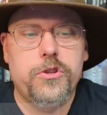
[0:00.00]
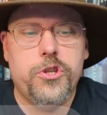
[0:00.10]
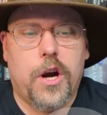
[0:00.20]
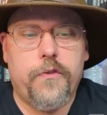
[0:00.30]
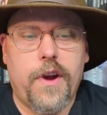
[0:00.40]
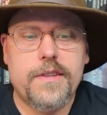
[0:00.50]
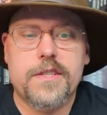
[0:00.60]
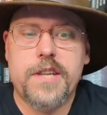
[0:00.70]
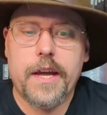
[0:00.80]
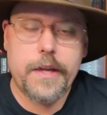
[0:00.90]
John
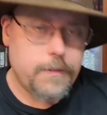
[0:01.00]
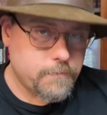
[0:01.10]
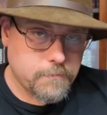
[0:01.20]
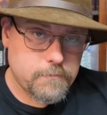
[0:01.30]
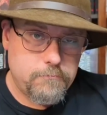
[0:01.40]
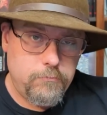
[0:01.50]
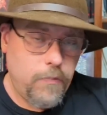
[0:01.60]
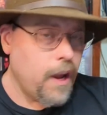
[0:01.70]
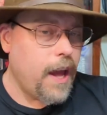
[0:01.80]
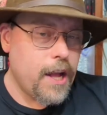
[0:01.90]
Francis Daley
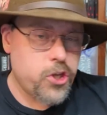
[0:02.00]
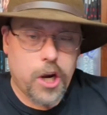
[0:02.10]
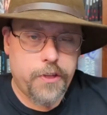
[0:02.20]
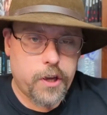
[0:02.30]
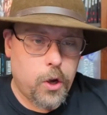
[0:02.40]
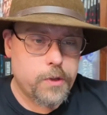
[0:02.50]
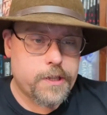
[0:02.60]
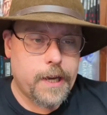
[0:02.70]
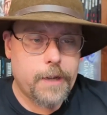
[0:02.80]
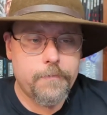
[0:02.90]
and Jonathan
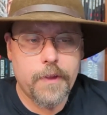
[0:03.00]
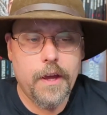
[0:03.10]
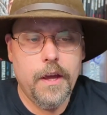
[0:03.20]
Goldstein.